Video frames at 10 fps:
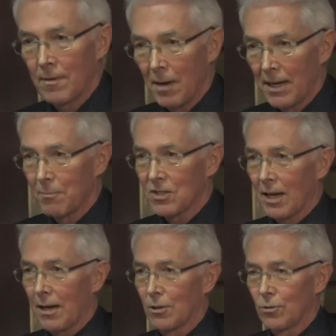My name is
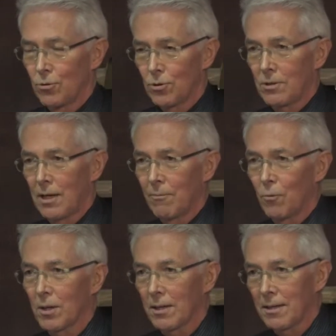Eckart Guth. I'm
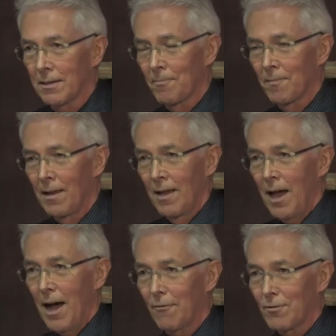working
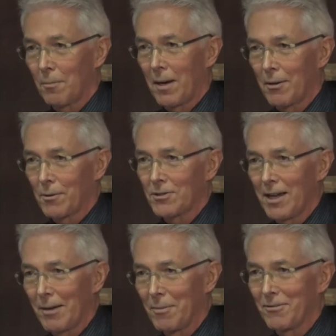after my
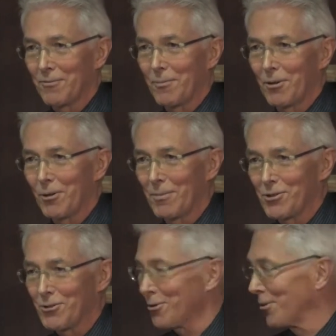retirement from the
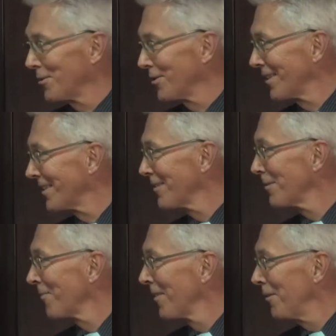Commission Services
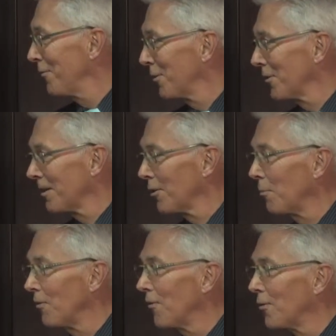for the
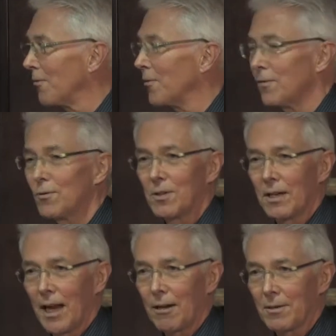Global Forum for Food
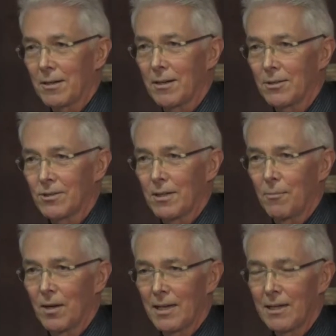and Agriculture
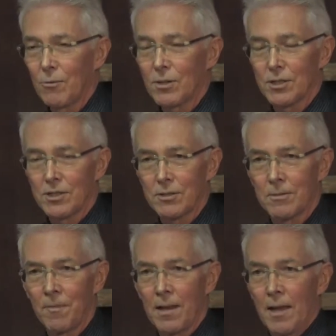in Berlin, which is
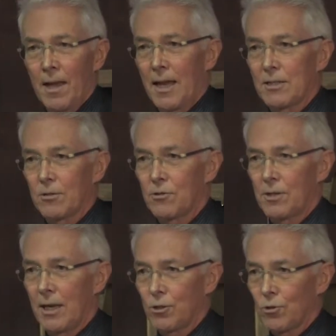an
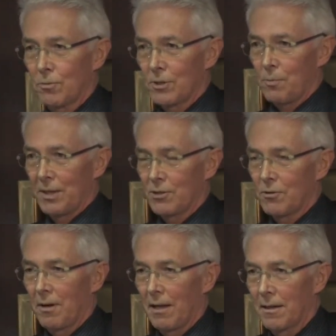association which brings
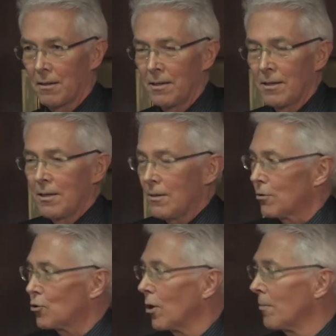together
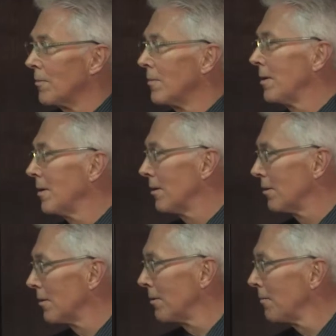the German
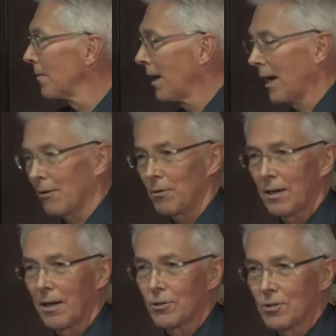
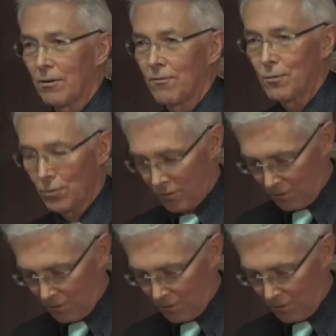agriculture and food